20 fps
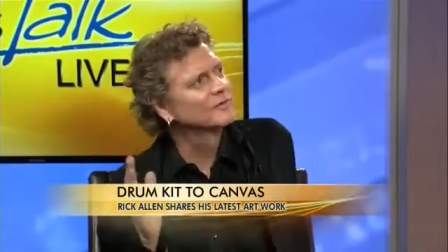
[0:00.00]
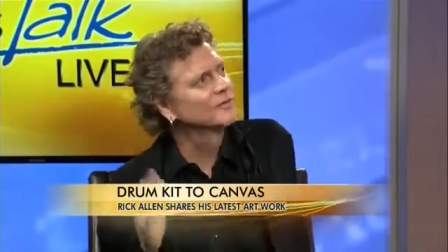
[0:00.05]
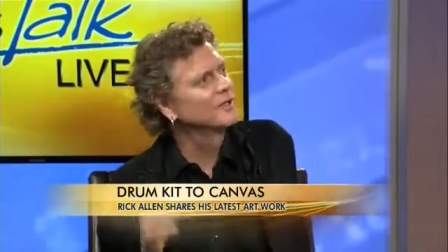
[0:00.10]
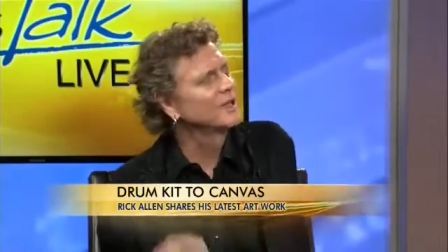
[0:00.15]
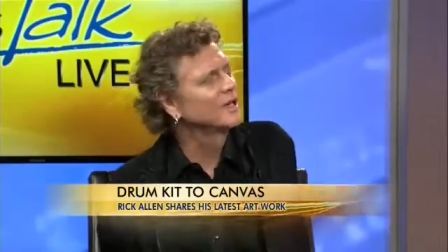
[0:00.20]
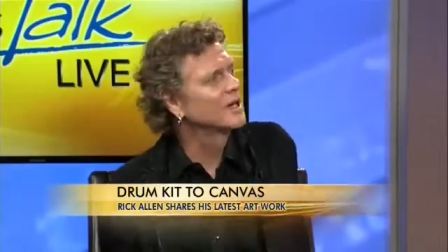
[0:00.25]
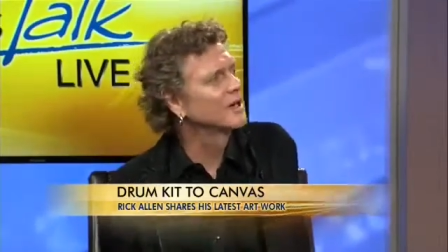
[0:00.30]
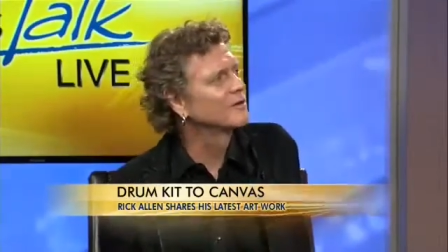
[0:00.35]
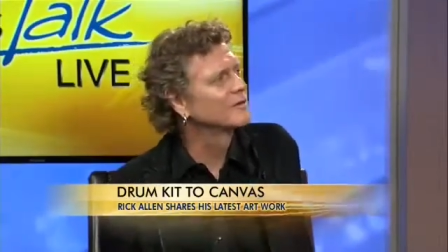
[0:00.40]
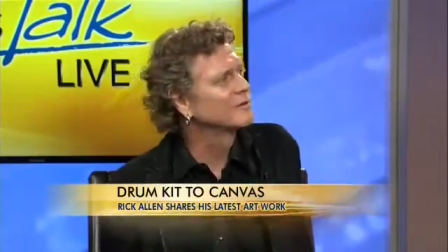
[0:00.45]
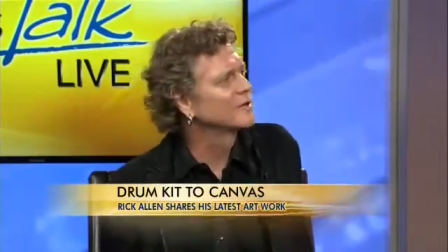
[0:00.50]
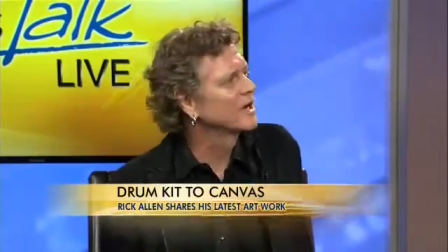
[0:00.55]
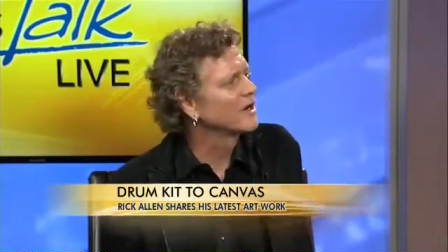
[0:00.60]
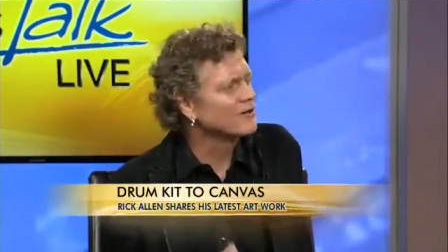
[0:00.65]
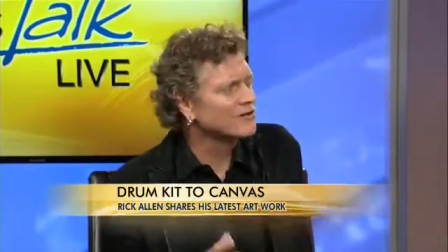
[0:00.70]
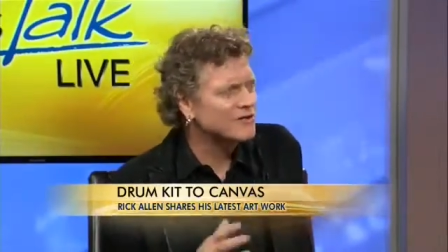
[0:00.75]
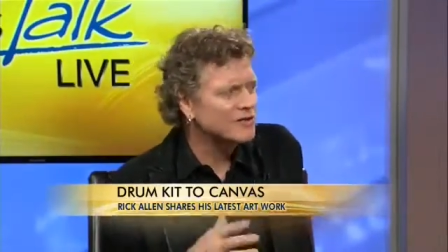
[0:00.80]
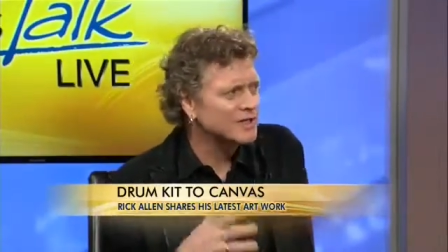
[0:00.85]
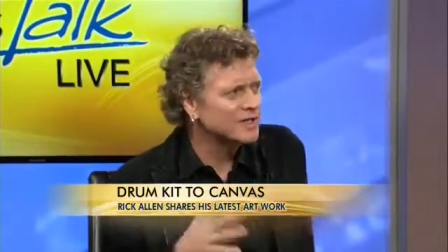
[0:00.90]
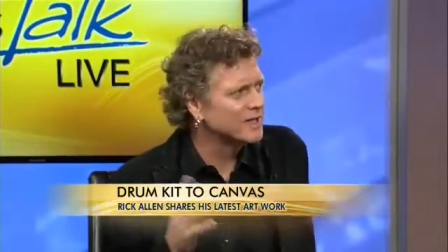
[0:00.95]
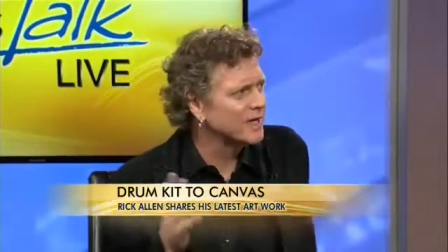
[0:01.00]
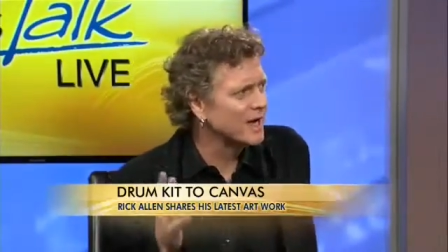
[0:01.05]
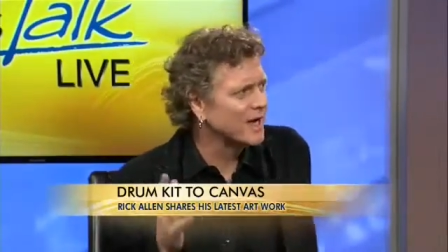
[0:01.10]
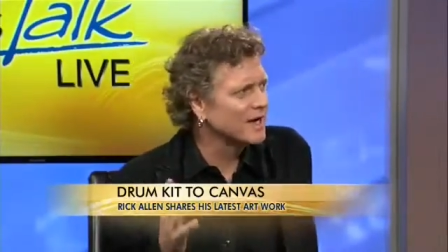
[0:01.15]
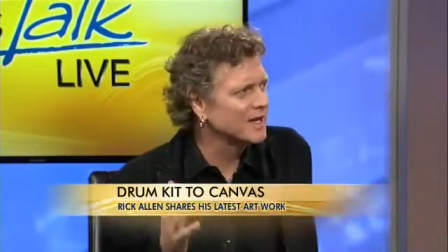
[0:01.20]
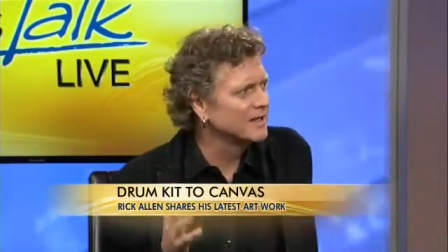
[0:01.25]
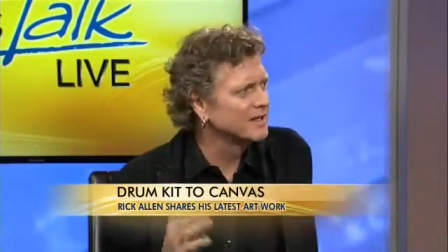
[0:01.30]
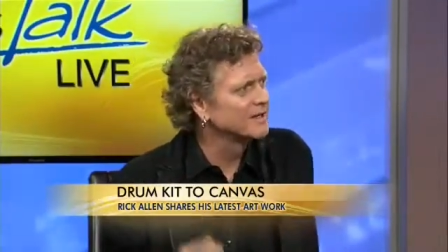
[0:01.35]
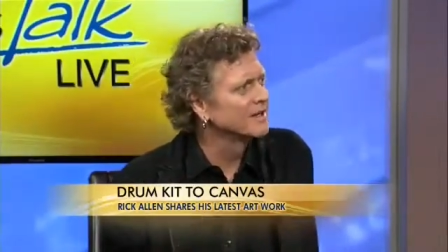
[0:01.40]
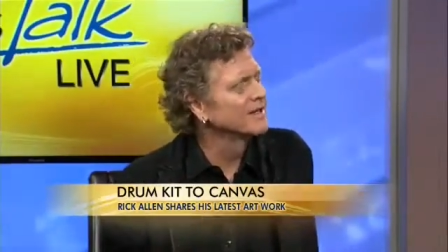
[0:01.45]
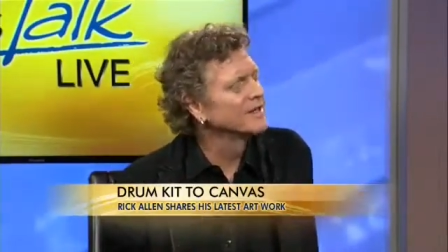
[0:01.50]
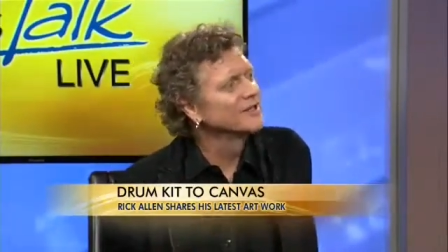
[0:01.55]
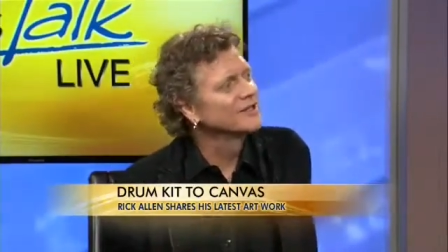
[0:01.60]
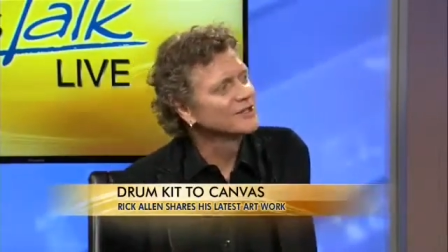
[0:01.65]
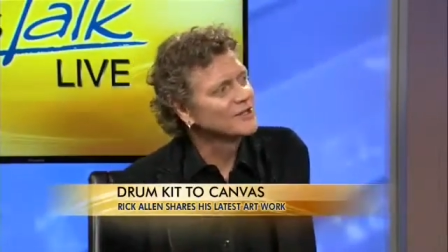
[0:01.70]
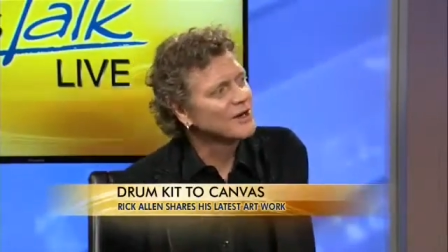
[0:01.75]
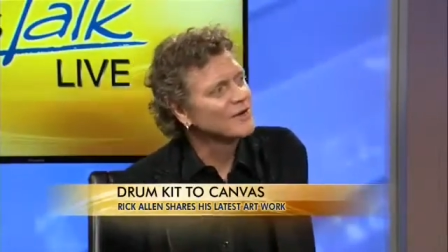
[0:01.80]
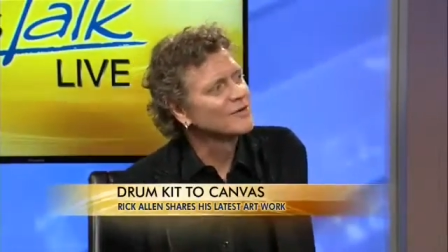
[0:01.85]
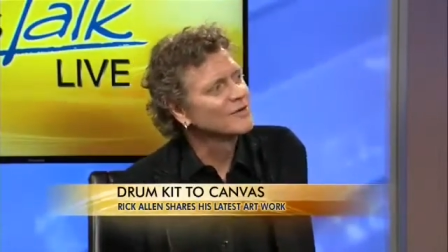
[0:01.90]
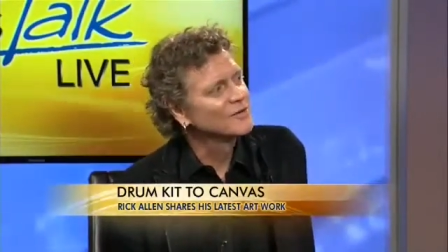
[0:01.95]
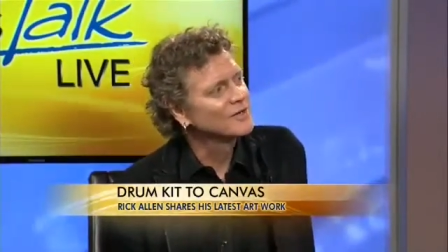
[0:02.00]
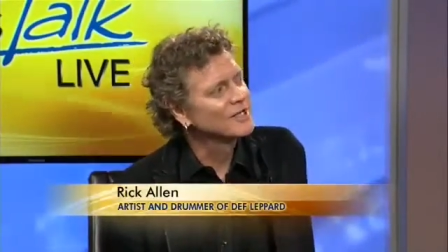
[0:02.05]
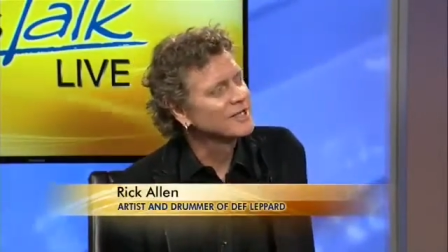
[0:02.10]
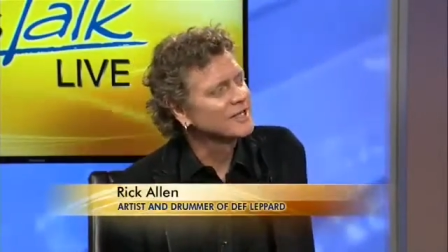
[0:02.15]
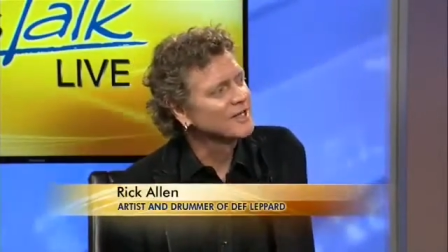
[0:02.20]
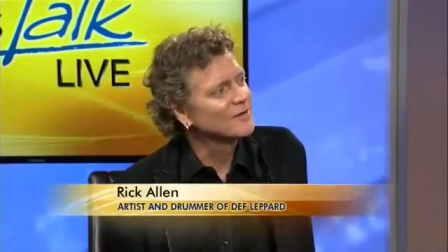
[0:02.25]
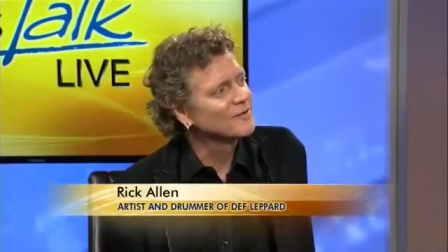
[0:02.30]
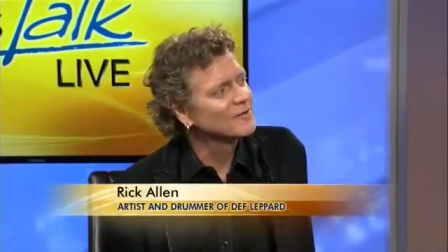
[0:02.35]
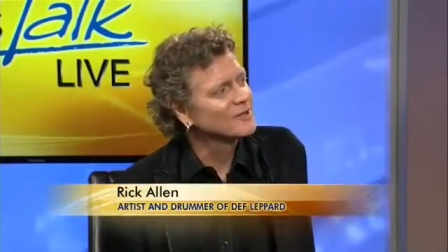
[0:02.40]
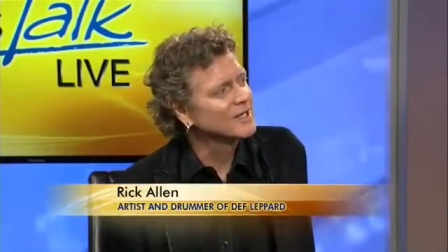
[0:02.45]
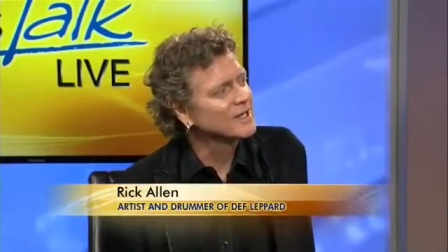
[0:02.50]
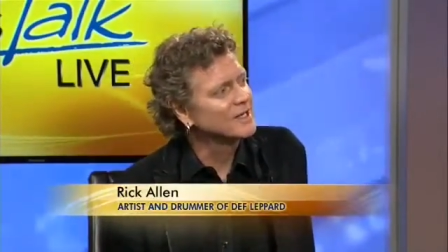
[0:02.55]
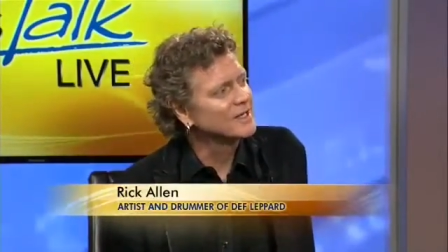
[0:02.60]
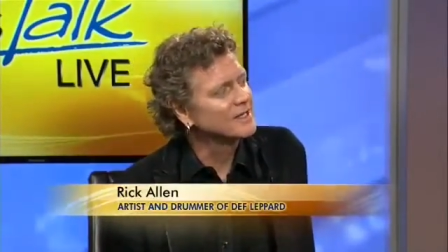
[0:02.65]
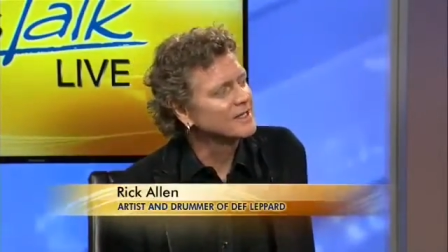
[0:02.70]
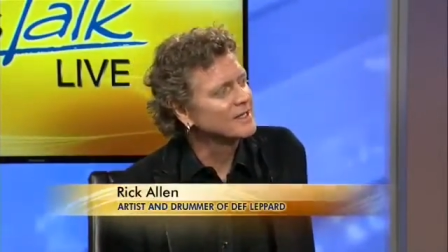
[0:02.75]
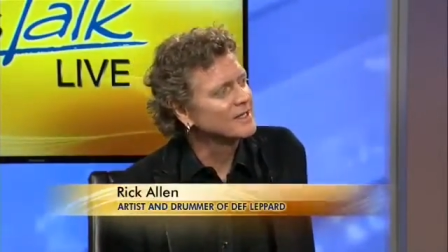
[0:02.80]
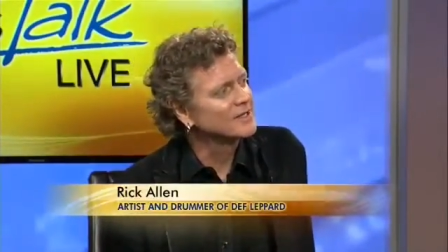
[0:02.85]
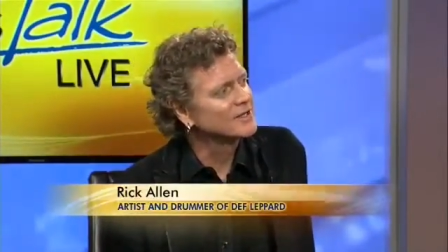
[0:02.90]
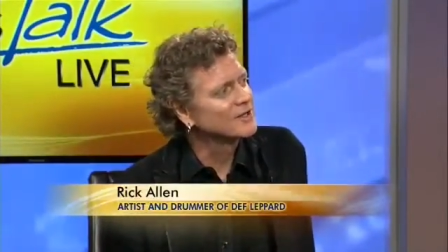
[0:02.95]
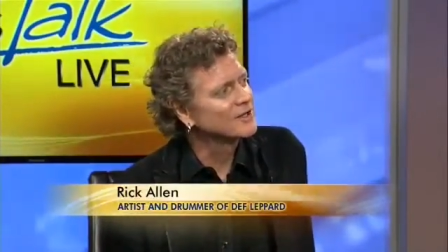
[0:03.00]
you know, countryside. So it was it was easy